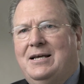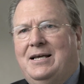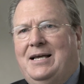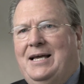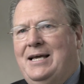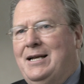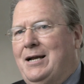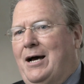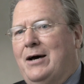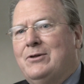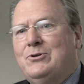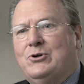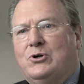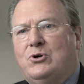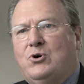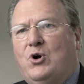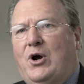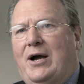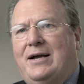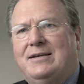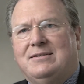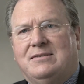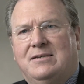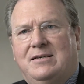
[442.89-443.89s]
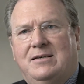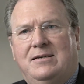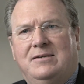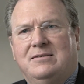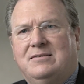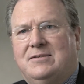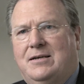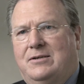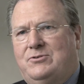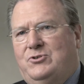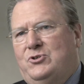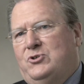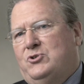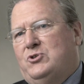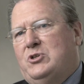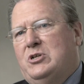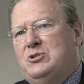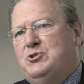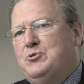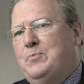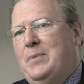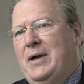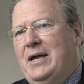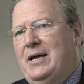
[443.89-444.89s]
In other crises, such as the
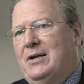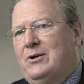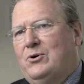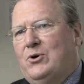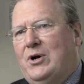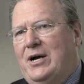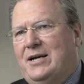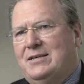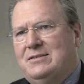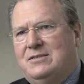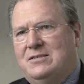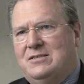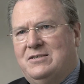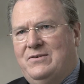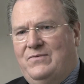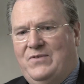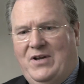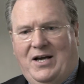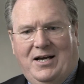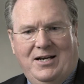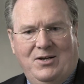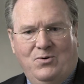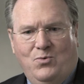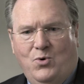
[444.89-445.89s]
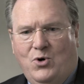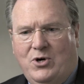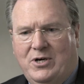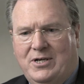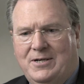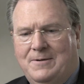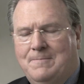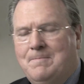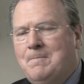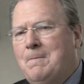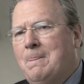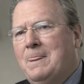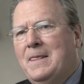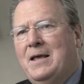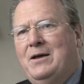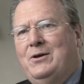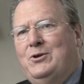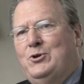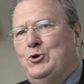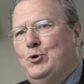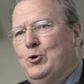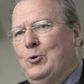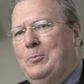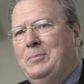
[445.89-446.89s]
Japan crisis of '91,
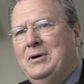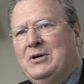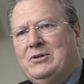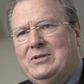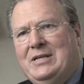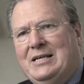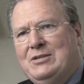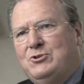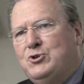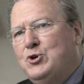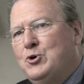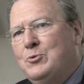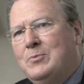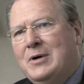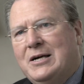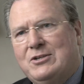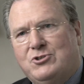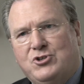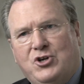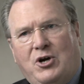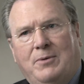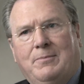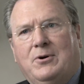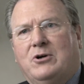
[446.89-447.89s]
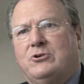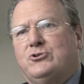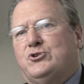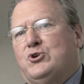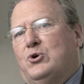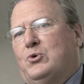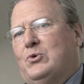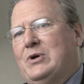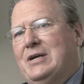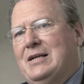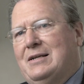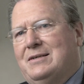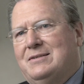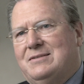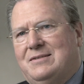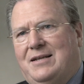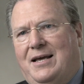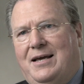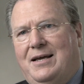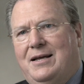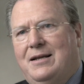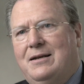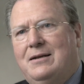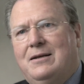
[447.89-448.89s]
you were building too much commercial real
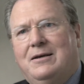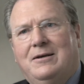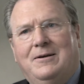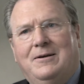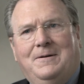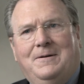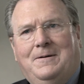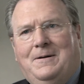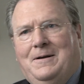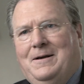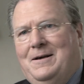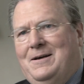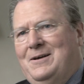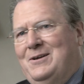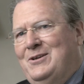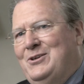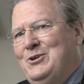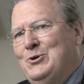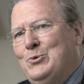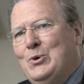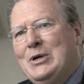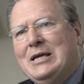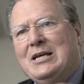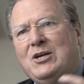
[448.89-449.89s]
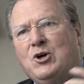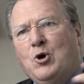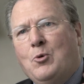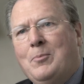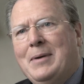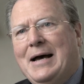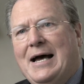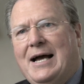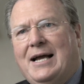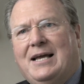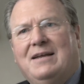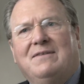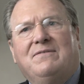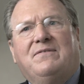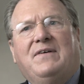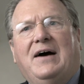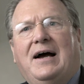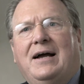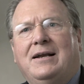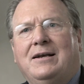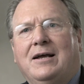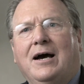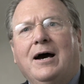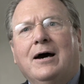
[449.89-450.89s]
estate. We can go back and
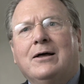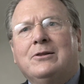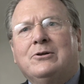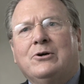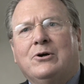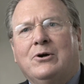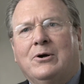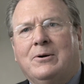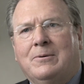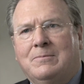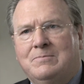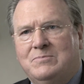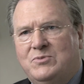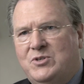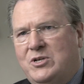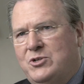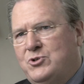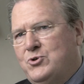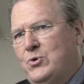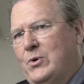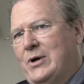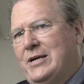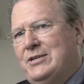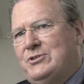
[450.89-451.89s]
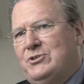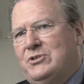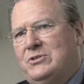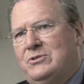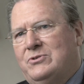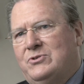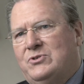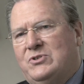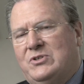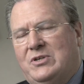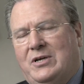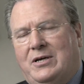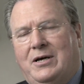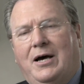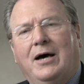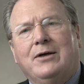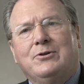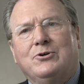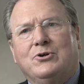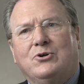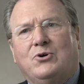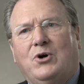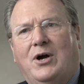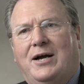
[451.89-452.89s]
find other situations,
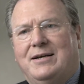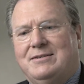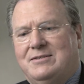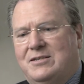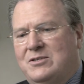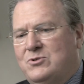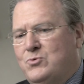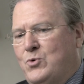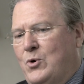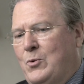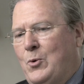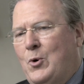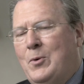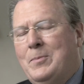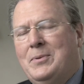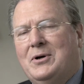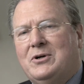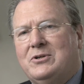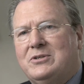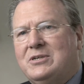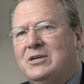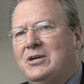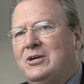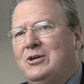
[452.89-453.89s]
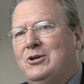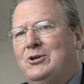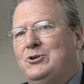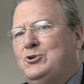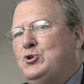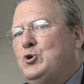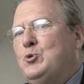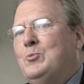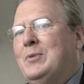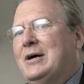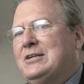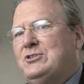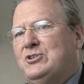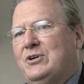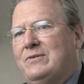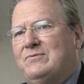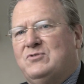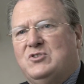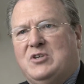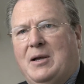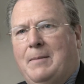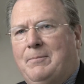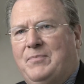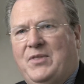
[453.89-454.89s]
other crises where we built too much of
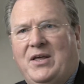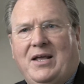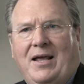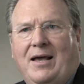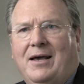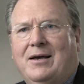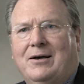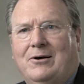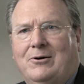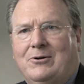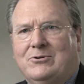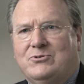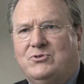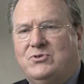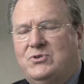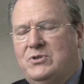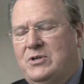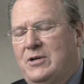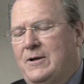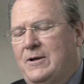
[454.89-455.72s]
something else.